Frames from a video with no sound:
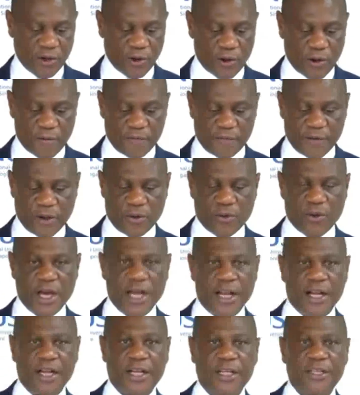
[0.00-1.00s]
of a
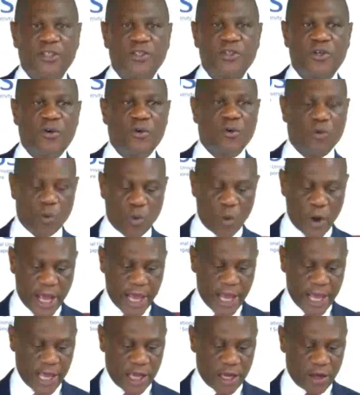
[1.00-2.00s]
world
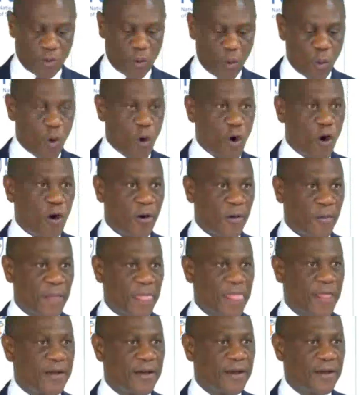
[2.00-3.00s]
where war,
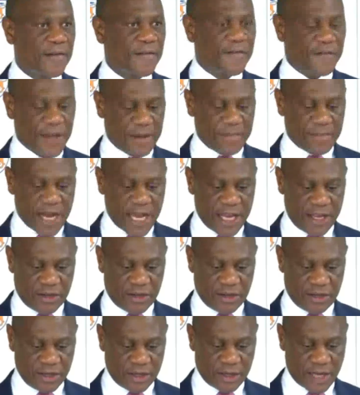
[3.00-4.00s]
famine,
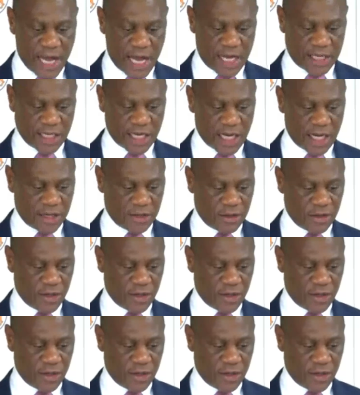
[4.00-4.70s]
hunger,